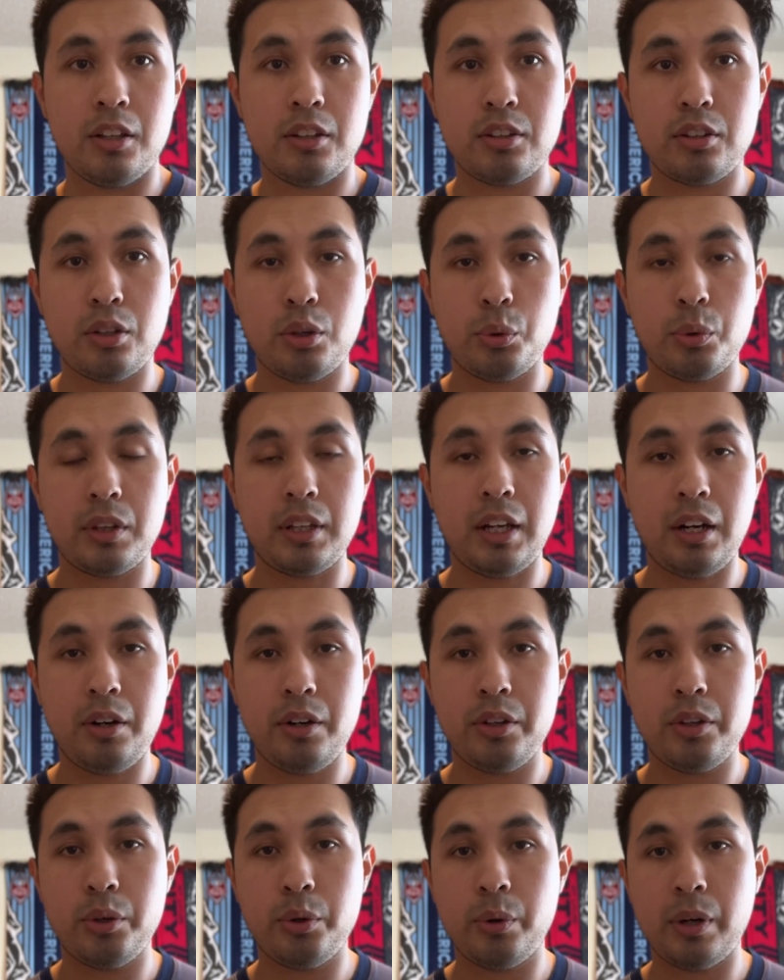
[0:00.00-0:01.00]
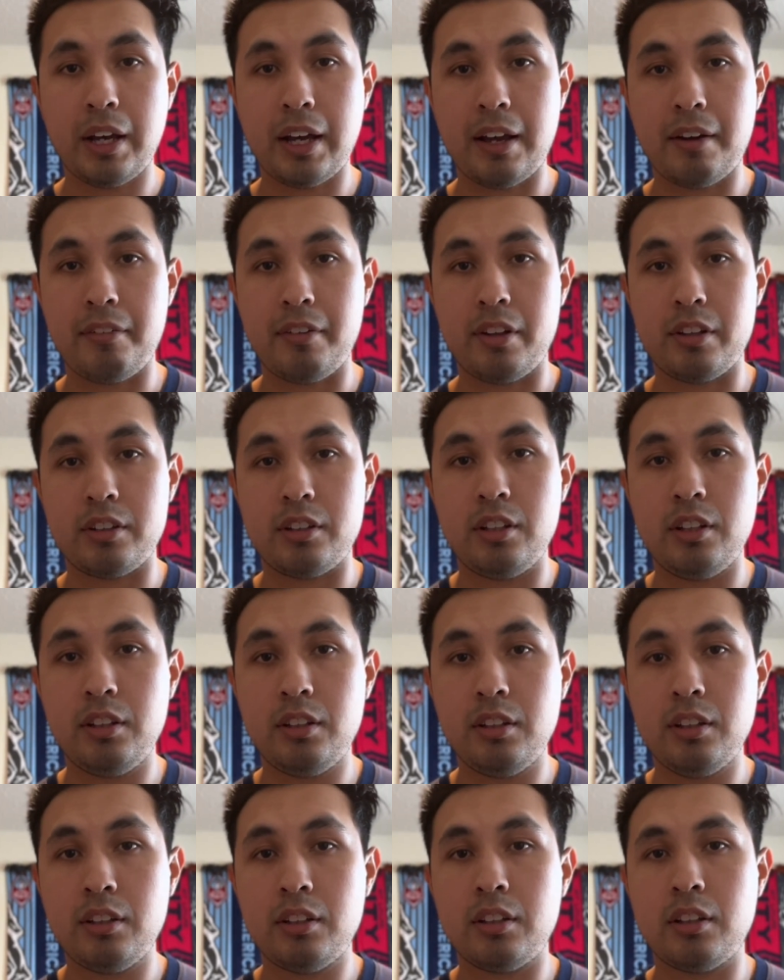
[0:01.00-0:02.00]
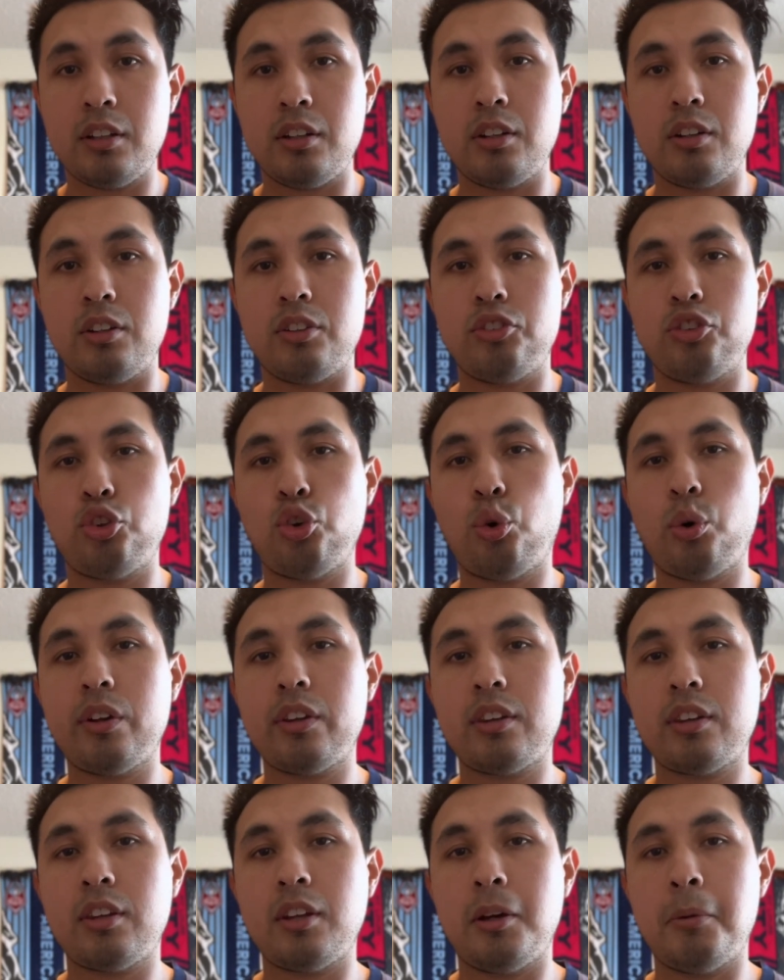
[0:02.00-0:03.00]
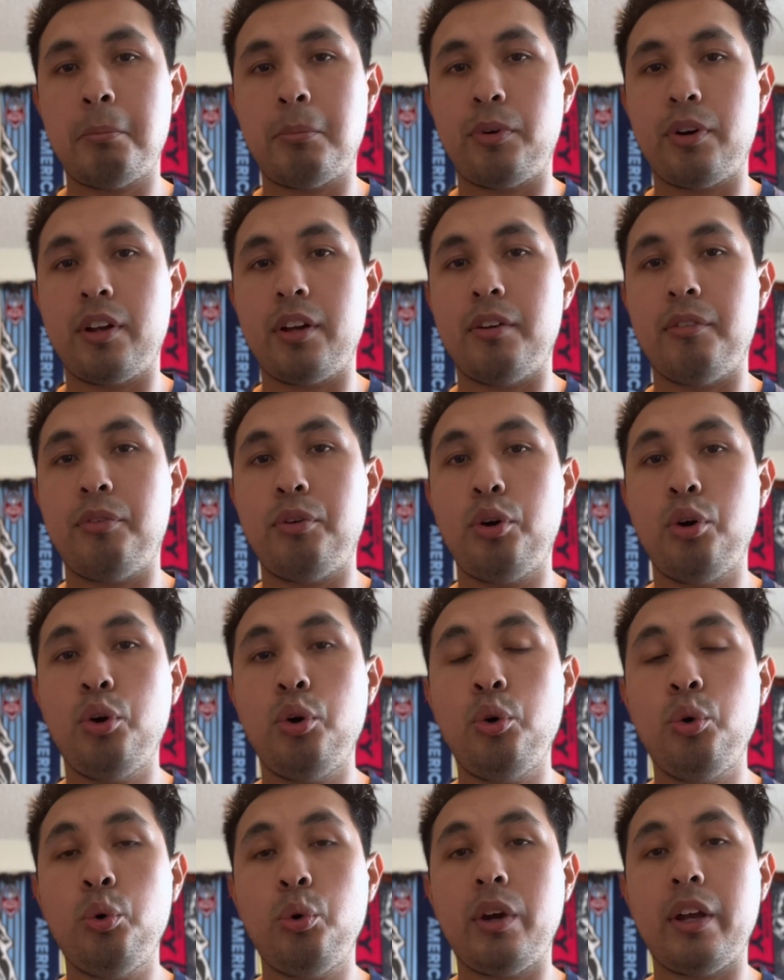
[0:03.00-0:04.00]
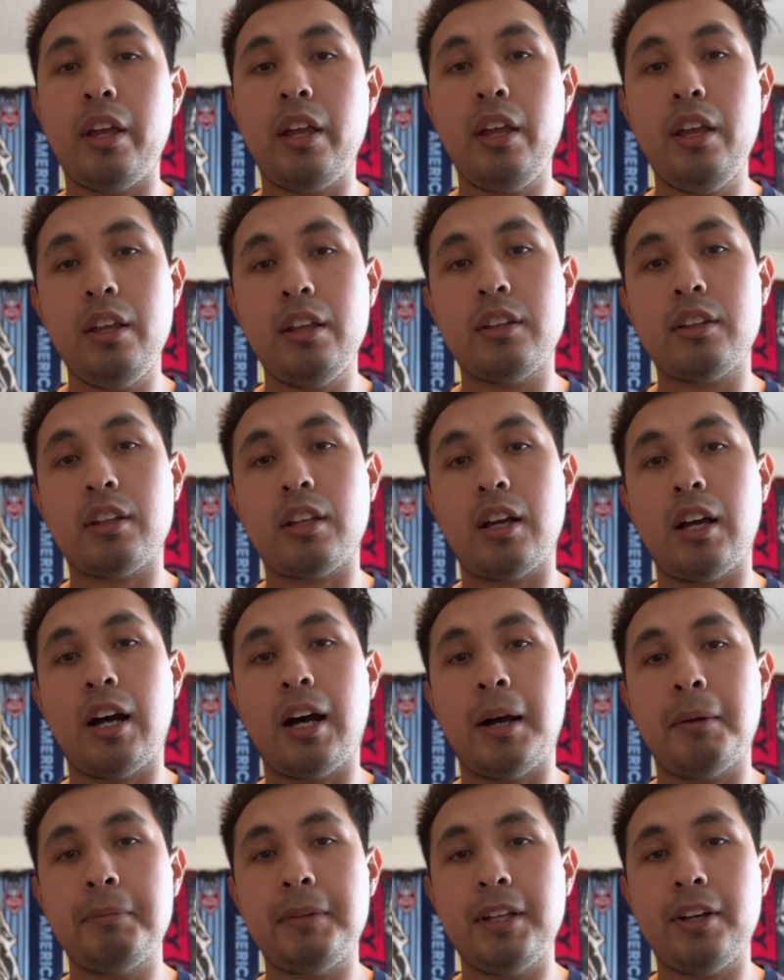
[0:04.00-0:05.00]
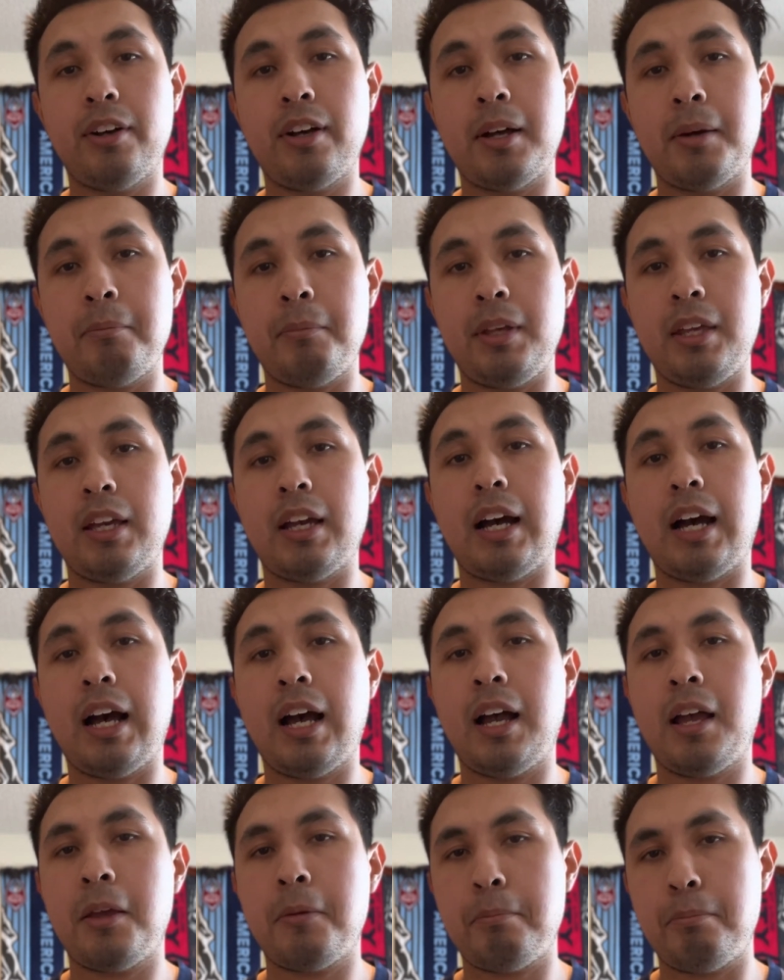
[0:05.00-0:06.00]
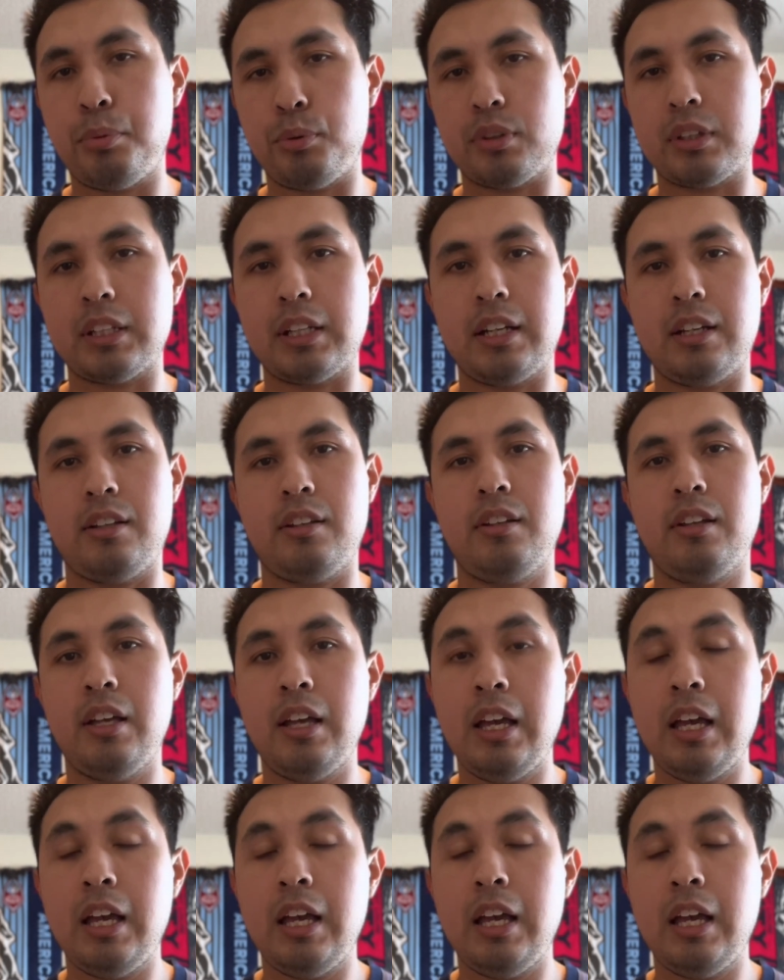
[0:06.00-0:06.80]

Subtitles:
So there you have it. This is a short summary of who is Abdelhamid Aït Boudlal.